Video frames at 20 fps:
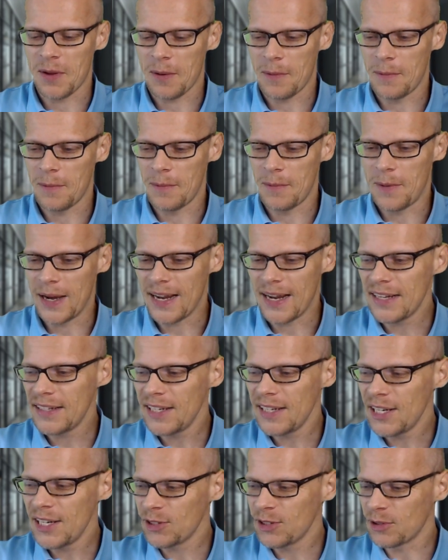when I
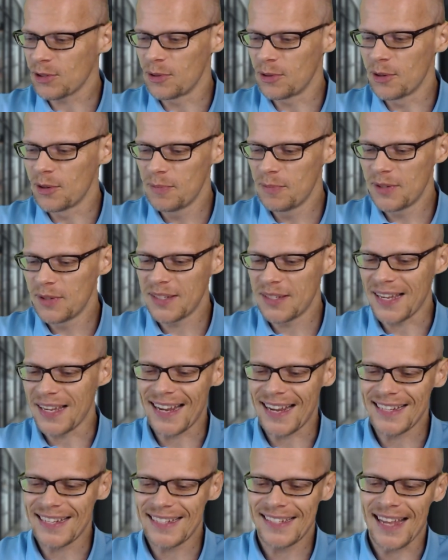teach groups
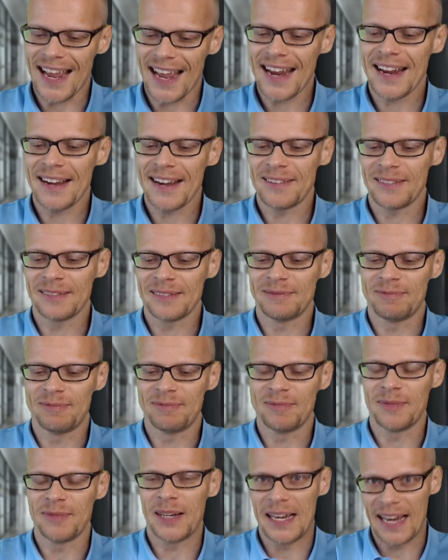and I say,
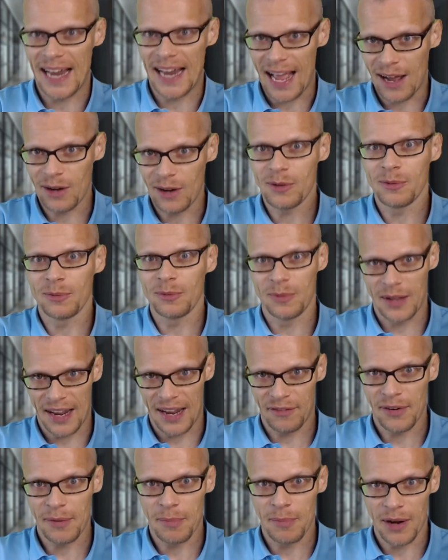now
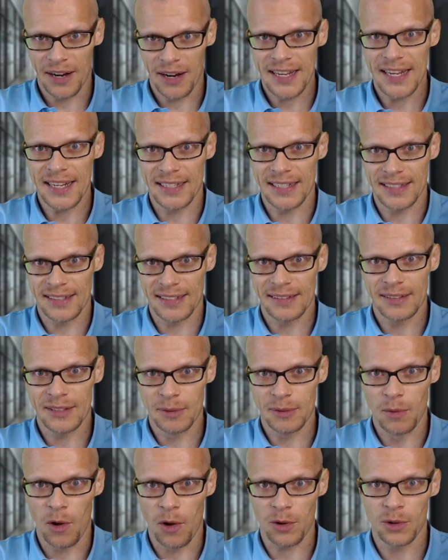everybody in
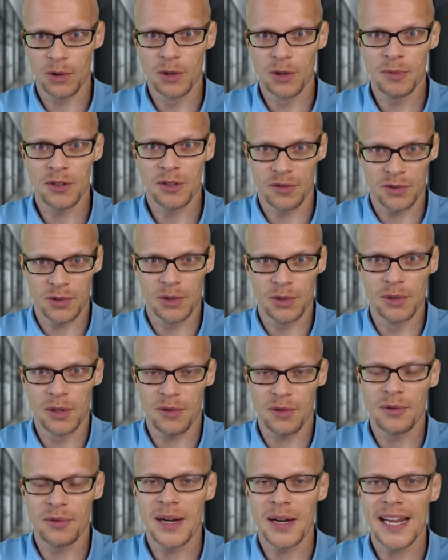small groups of 2
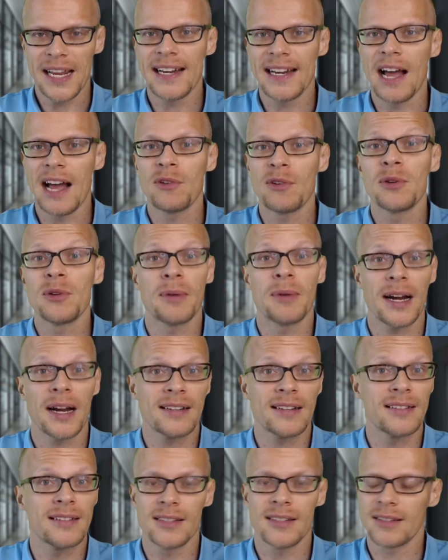or 3, now you
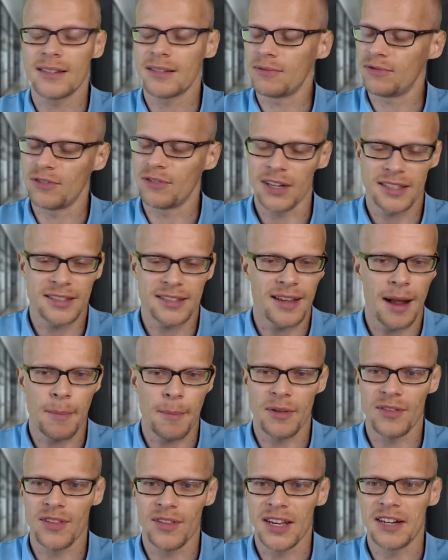practice, for
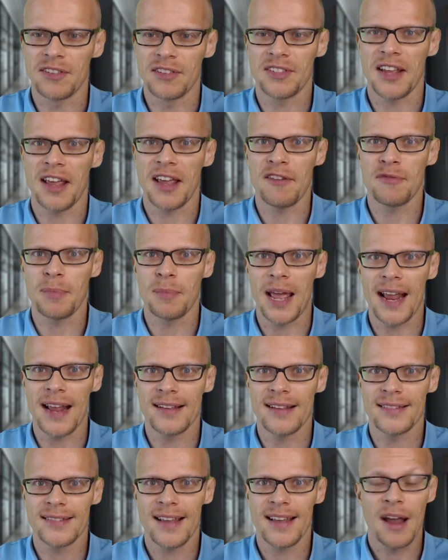example, the inner safe
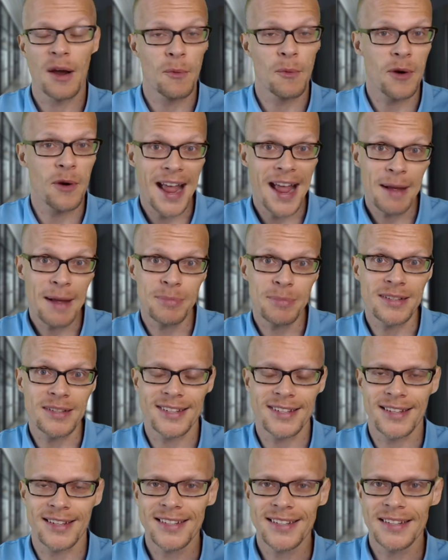place. What
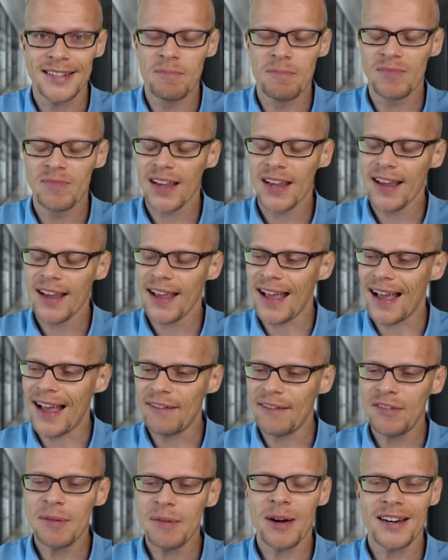happens is
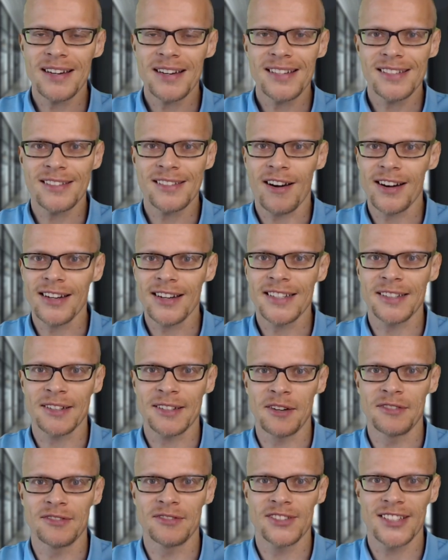everybody starts a
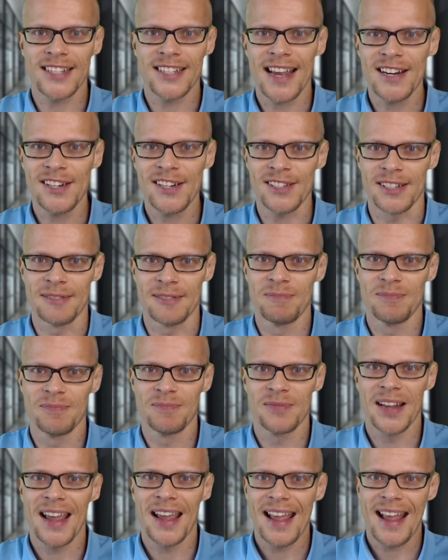conversation.
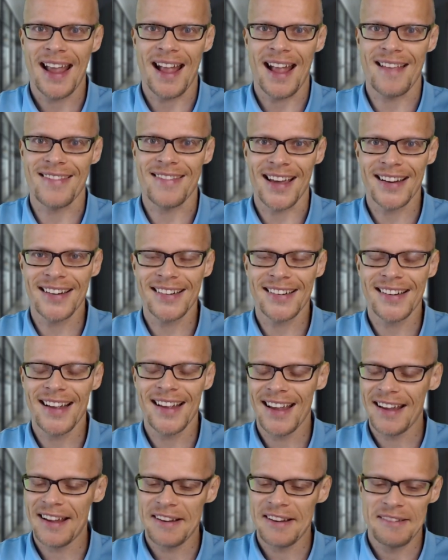And then,
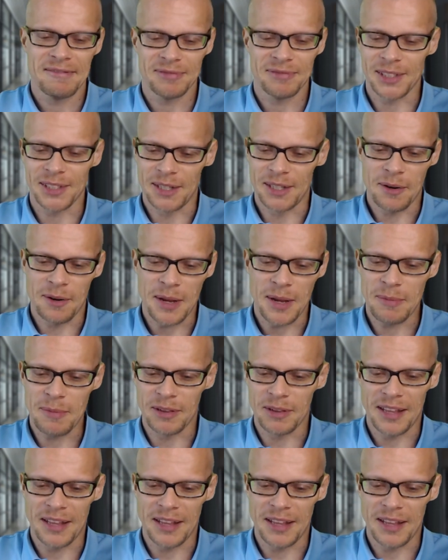people